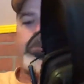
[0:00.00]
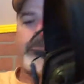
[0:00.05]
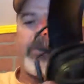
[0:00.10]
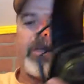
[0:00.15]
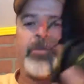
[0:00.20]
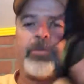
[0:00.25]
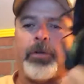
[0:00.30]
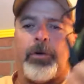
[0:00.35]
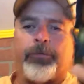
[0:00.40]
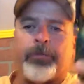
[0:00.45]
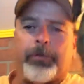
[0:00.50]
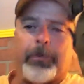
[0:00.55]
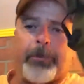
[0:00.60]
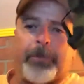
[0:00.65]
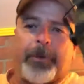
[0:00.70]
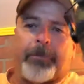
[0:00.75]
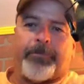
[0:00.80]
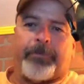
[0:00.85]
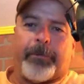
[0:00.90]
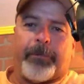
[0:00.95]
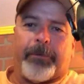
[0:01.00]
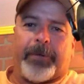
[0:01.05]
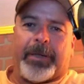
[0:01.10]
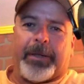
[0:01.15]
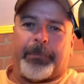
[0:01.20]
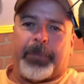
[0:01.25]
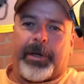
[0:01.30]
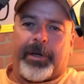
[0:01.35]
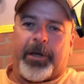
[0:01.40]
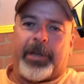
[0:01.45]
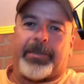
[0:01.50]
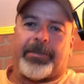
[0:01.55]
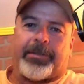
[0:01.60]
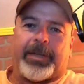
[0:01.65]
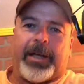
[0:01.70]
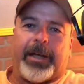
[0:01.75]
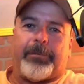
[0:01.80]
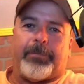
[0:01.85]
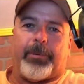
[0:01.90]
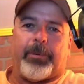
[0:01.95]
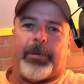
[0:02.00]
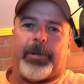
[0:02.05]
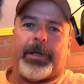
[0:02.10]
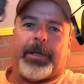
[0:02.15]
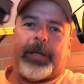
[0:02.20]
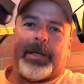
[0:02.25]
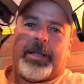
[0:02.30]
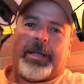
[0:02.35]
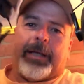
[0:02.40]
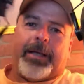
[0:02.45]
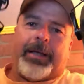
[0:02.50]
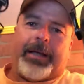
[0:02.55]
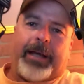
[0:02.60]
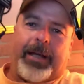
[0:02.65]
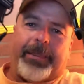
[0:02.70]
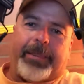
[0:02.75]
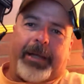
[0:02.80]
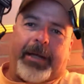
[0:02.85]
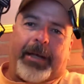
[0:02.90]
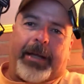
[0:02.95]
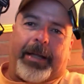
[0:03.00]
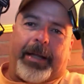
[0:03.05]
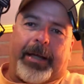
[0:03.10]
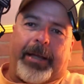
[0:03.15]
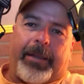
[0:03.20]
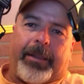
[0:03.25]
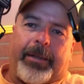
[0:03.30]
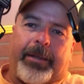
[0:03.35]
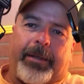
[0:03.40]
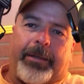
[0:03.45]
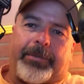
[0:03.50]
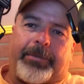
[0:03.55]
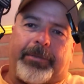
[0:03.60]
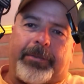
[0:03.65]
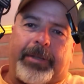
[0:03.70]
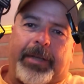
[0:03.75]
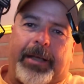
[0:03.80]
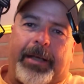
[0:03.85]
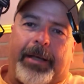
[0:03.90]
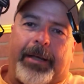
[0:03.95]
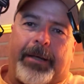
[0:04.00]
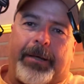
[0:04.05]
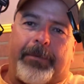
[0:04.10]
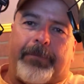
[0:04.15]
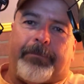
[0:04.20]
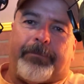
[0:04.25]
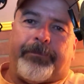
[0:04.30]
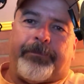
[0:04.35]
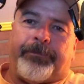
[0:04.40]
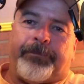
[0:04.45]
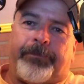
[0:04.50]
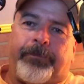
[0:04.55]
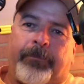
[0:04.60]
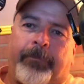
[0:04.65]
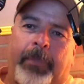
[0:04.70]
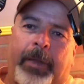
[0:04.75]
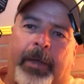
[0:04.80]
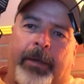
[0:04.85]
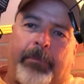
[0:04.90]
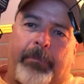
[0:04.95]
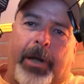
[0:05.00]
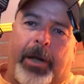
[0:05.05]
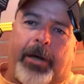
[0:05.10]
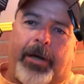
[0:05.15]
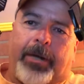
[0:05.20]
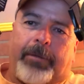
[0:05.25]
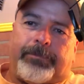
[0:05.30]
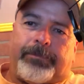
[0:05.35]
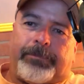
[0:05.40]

so from an appearance standpoint, I think I like this better.